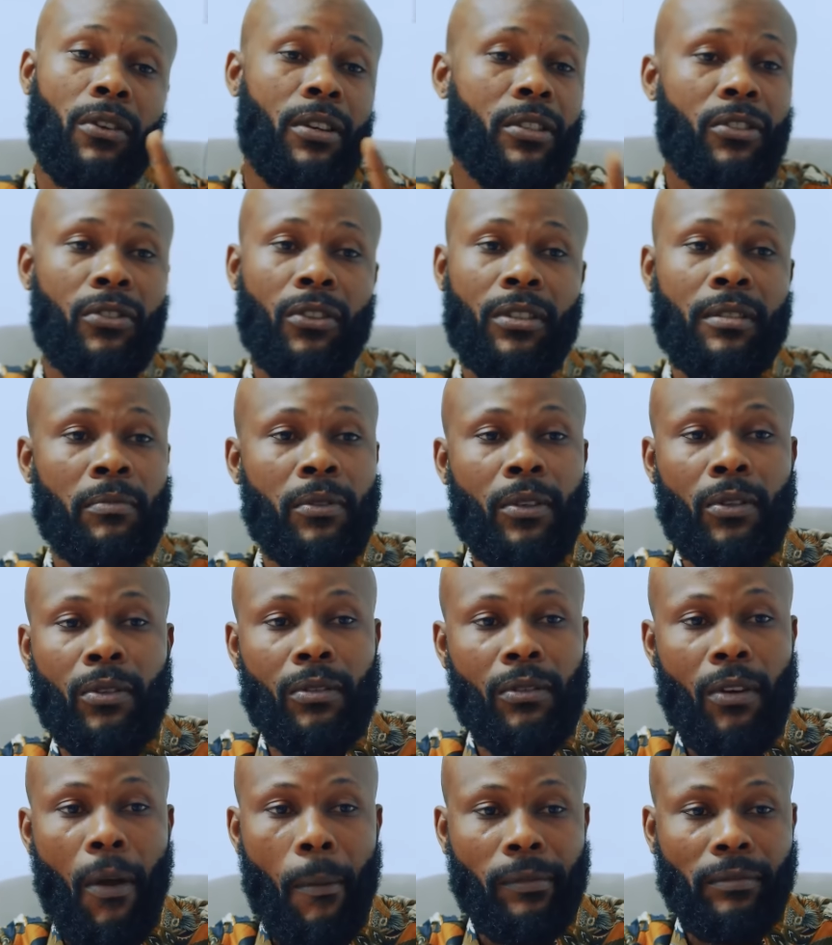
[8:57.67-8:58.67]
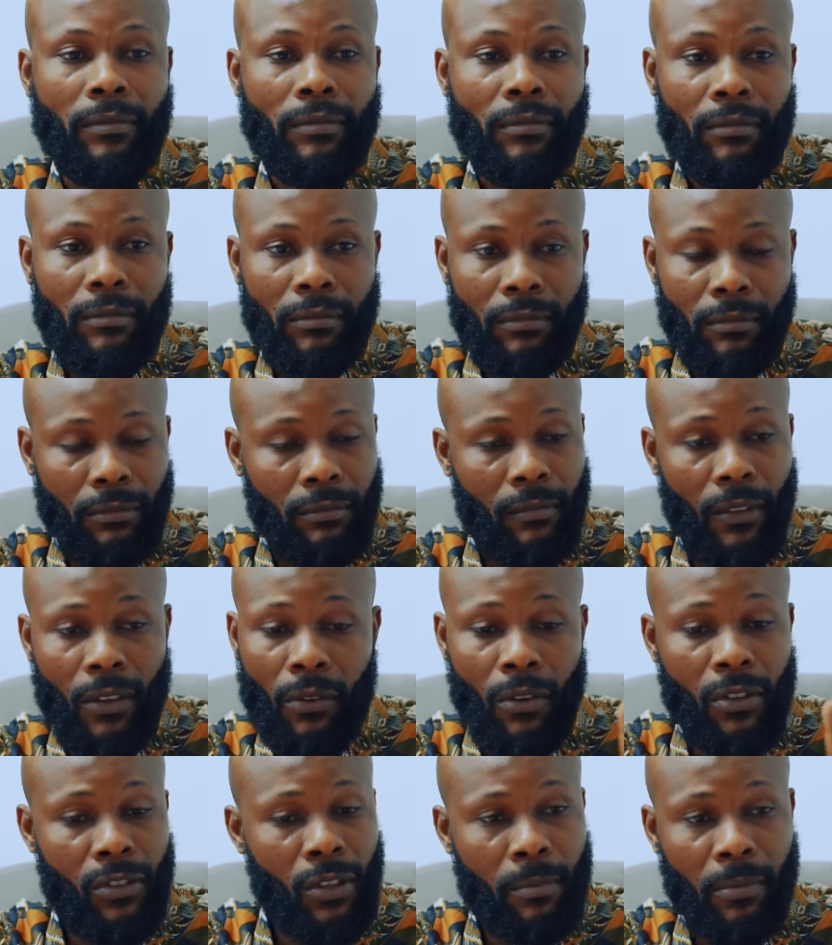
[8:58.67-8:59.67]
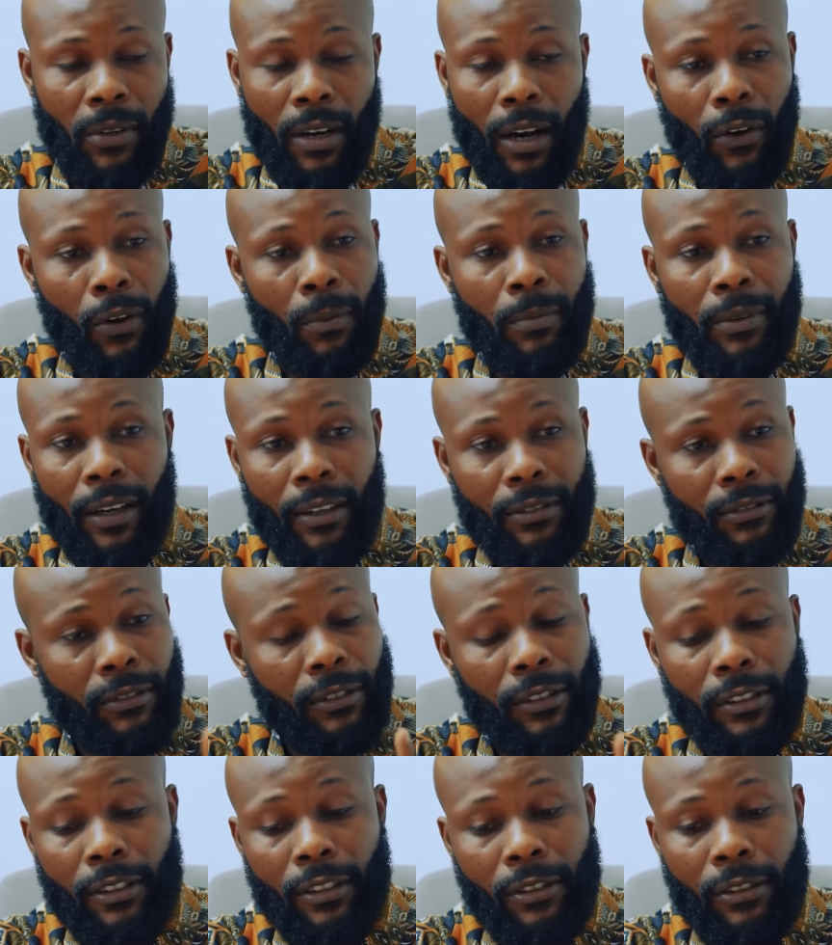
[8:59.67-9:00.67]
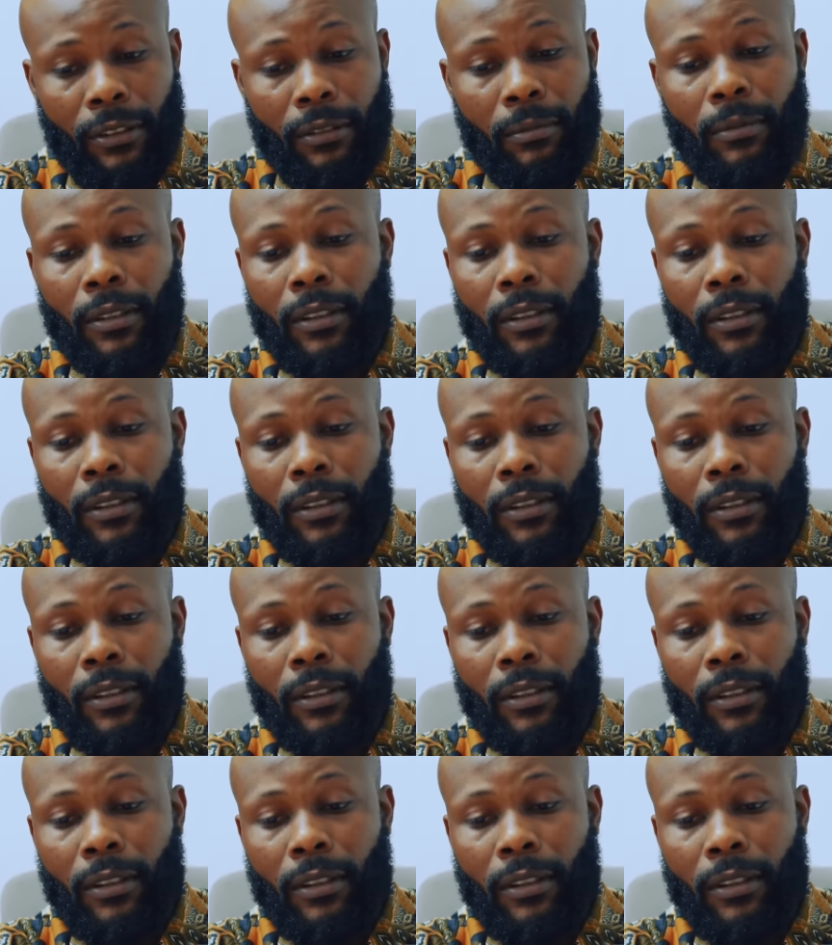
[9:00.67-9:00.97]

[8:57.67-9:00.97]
Don't go insult me. Don't go insult me. Come here, don't go insult